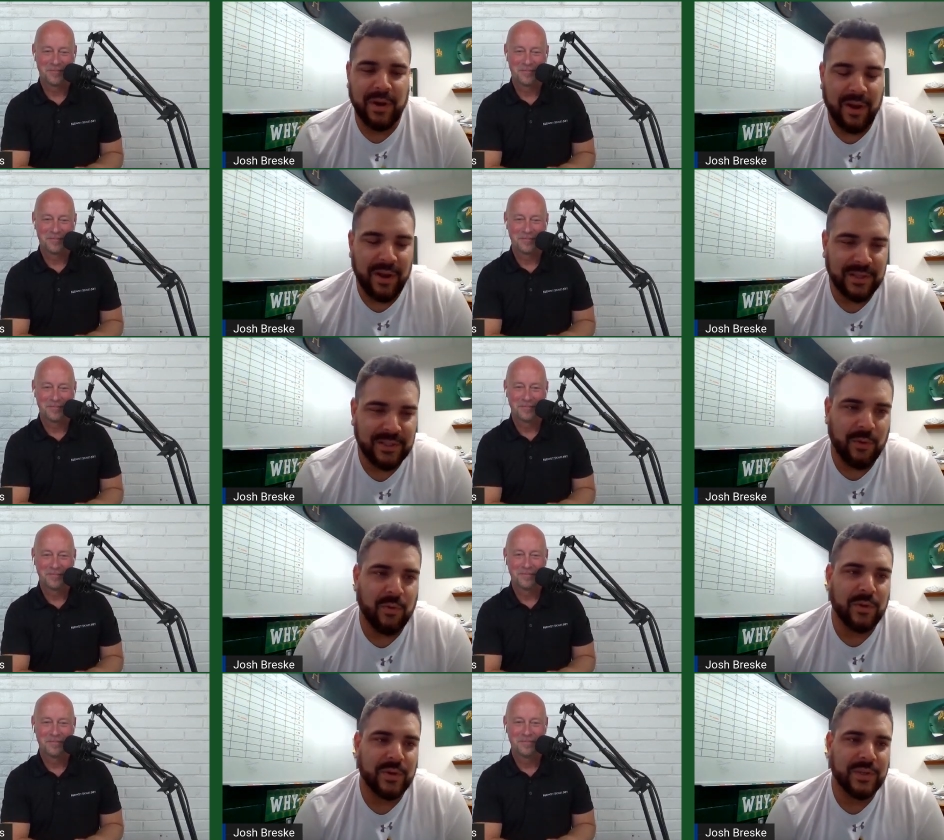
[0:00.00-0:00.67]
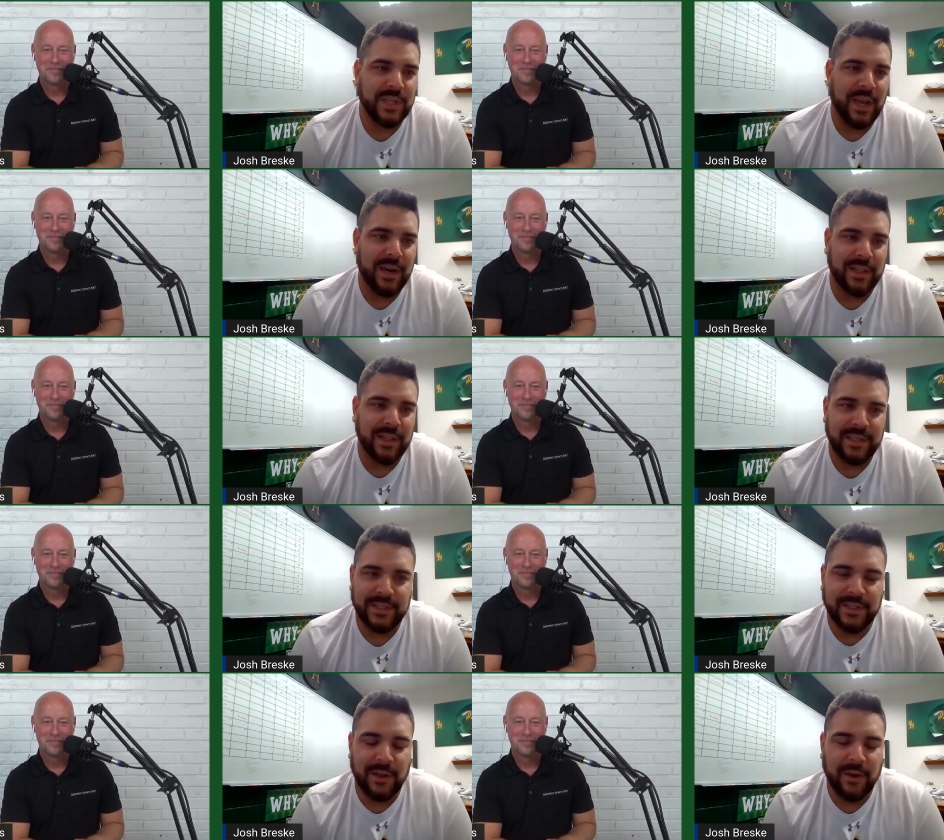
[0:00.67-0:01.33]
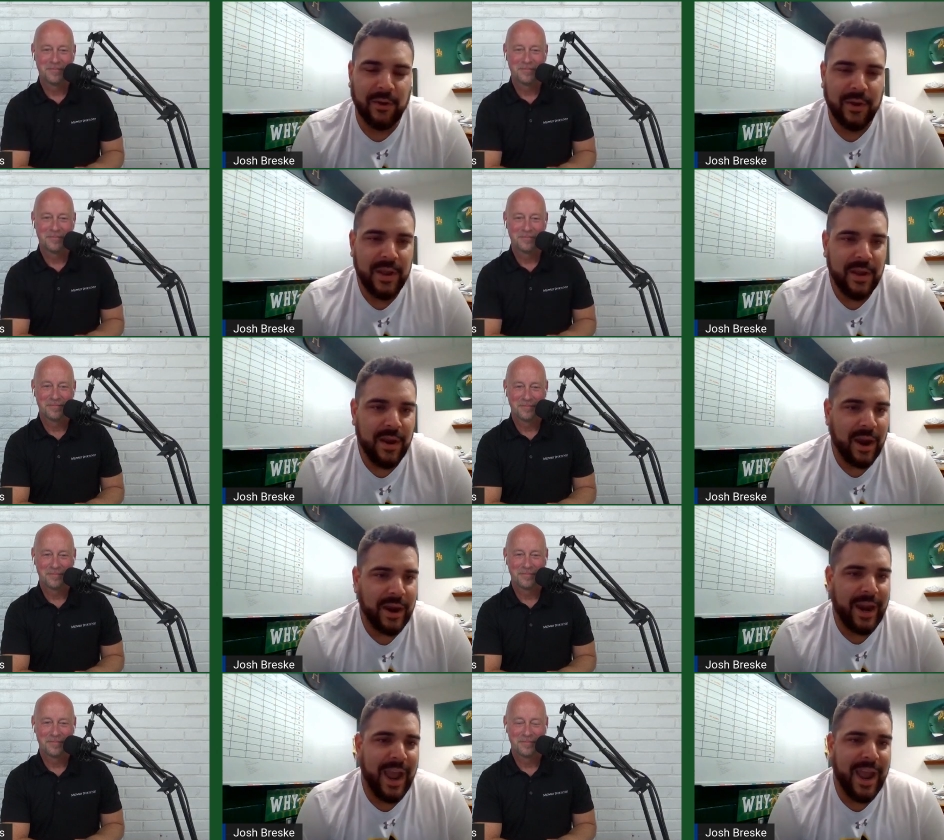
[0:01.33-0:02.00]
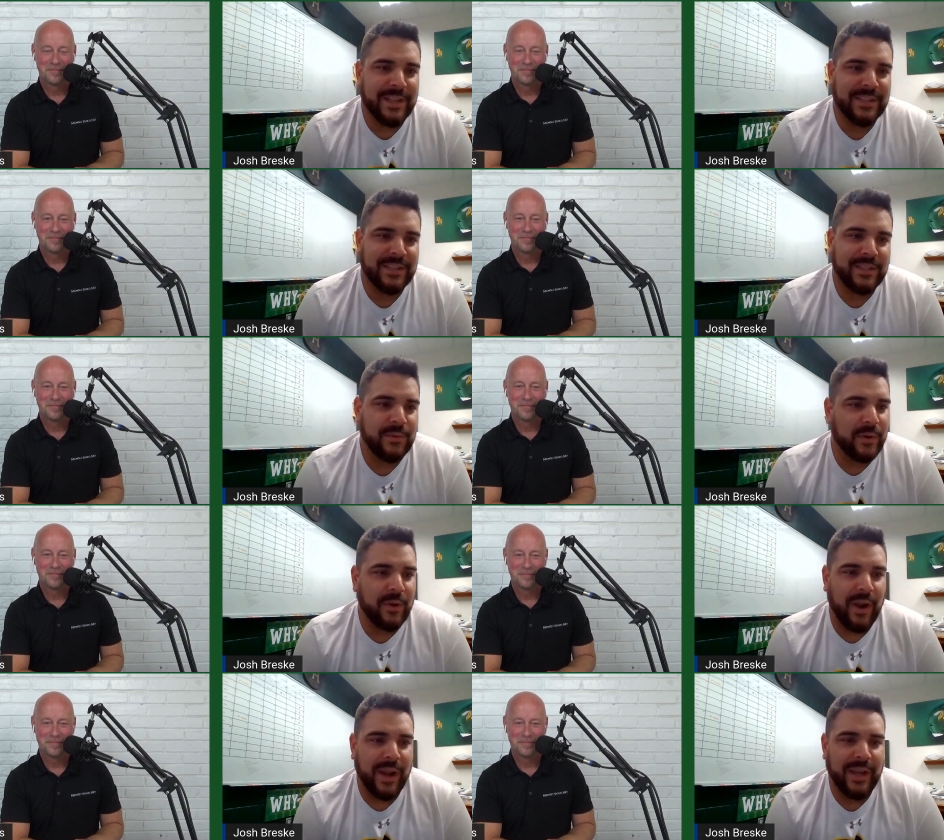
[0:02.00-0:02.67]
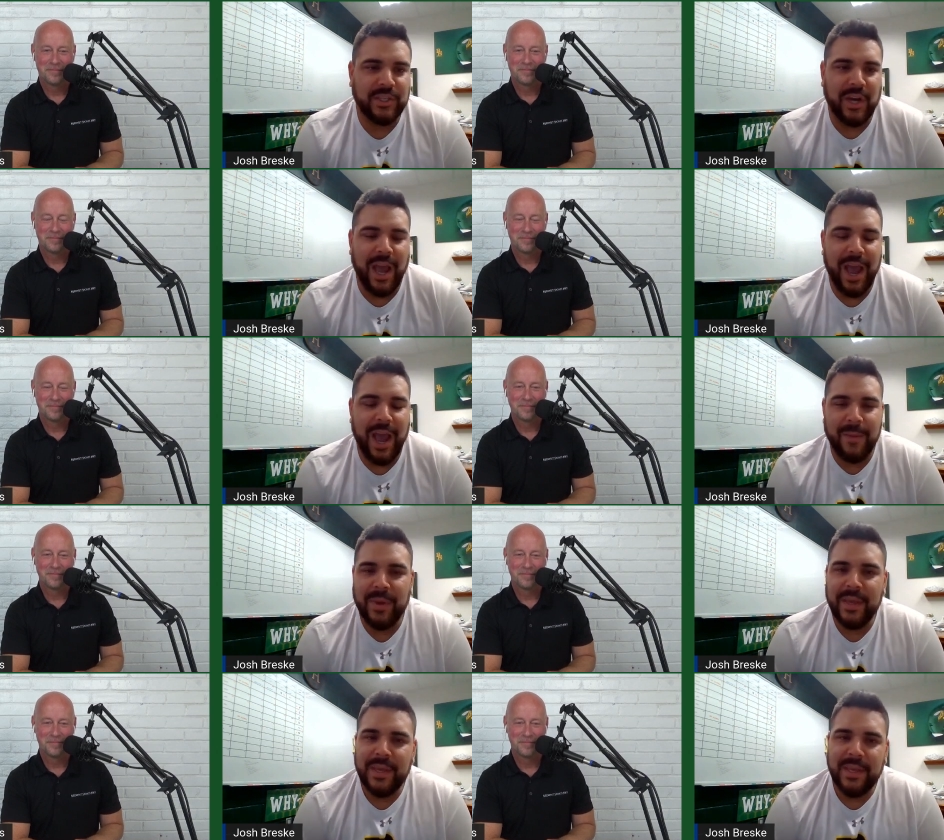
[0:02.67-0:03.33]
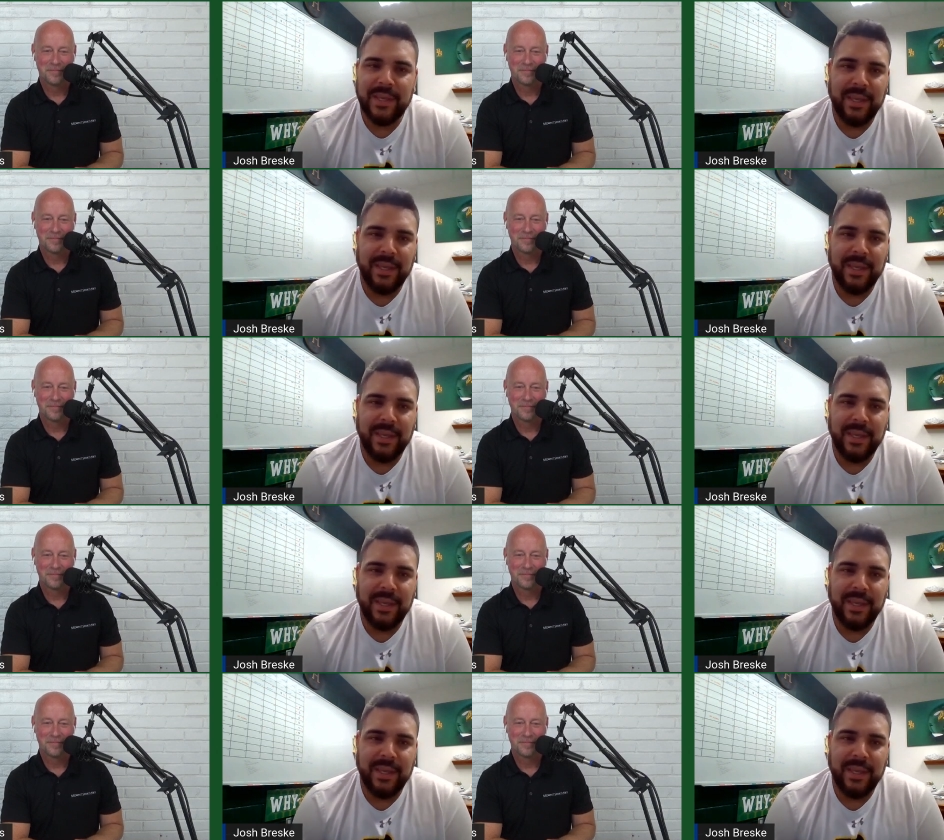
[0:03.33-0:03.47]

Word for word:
Speaker 1: but also horizontally. So our guys do a great job,